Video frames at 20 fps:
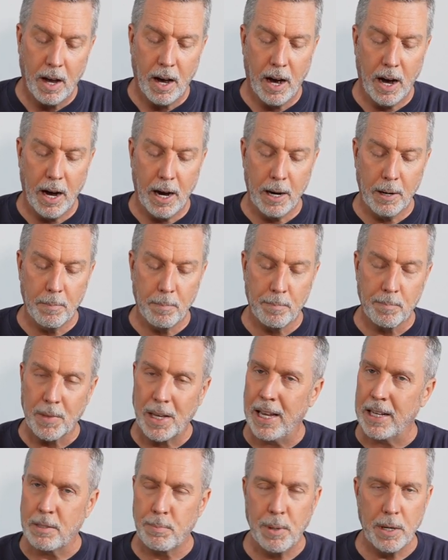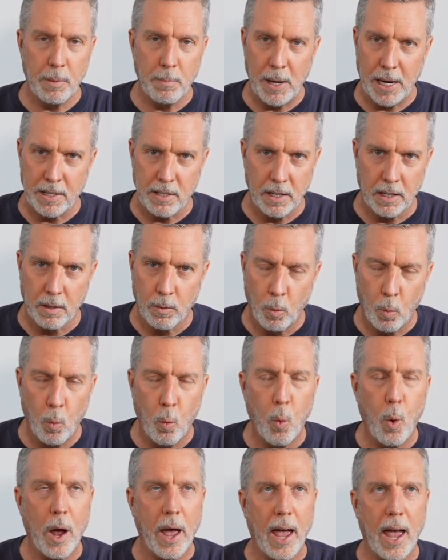Um, it's been amazing.
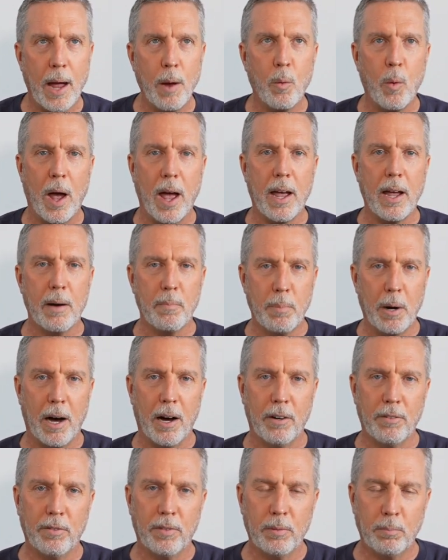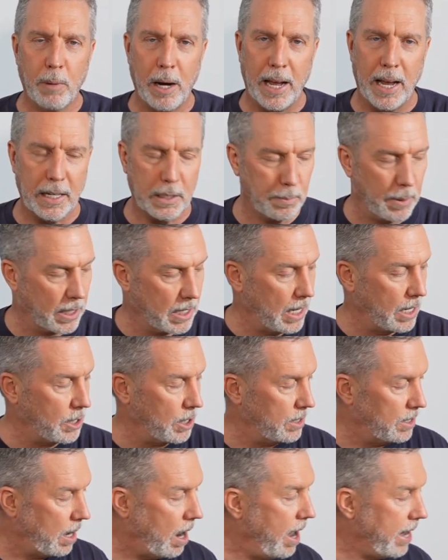Way, way above my
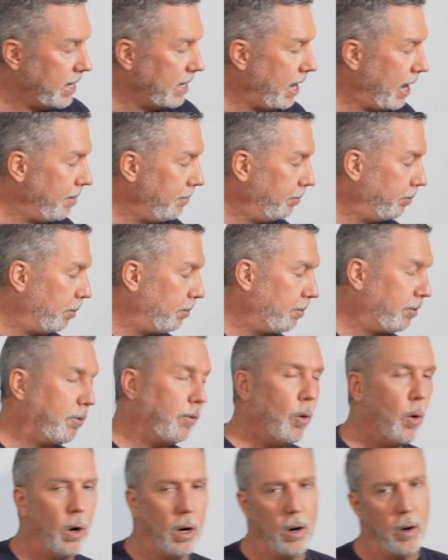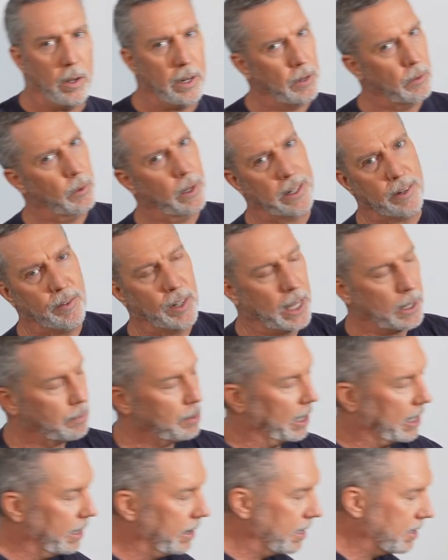expectations. I came from four, oh, I don't even like
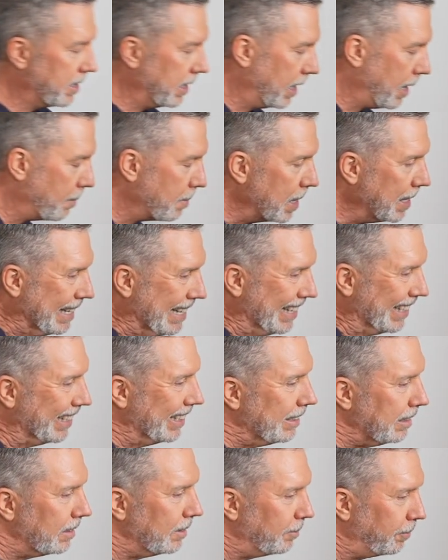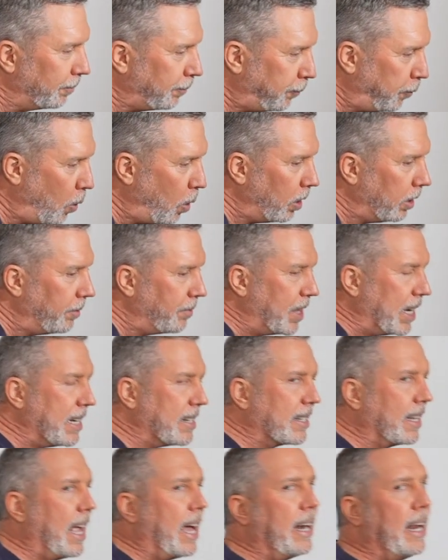picking this thing up. Oh, four of
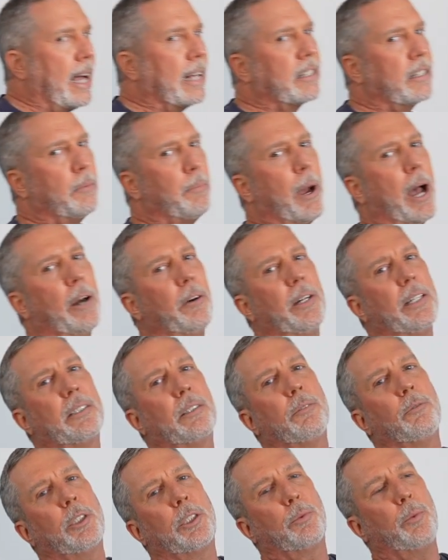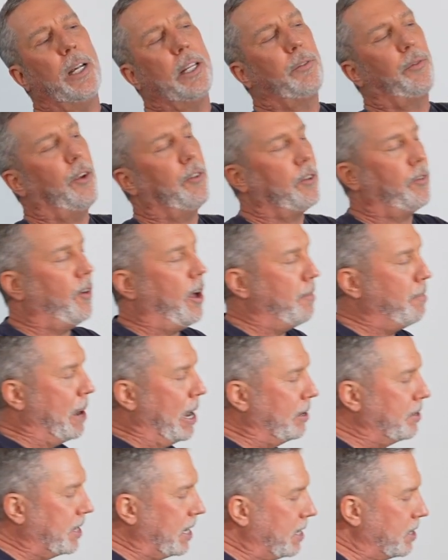these lead acid batteries, which weighs fifty-five
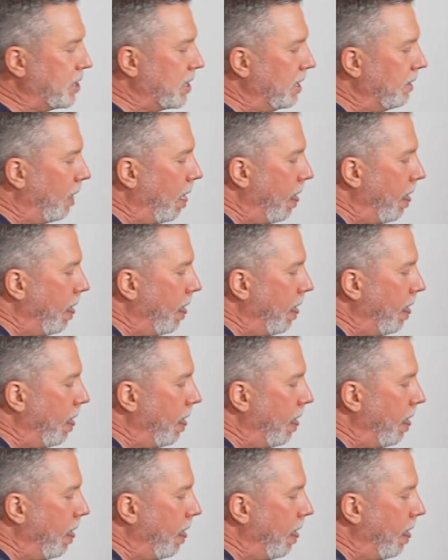pounds each.